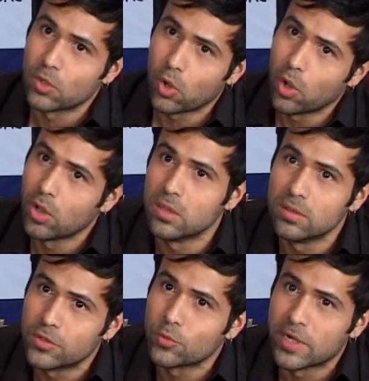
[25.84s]
in all
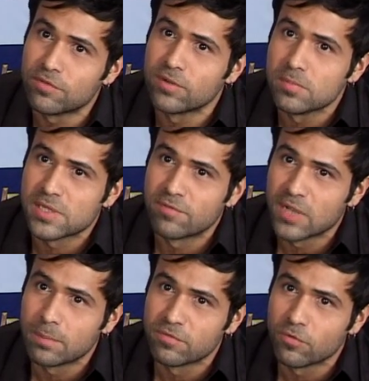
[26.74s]
the twenty films that I've
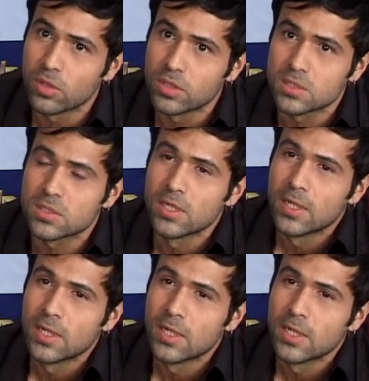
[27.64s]
done before this.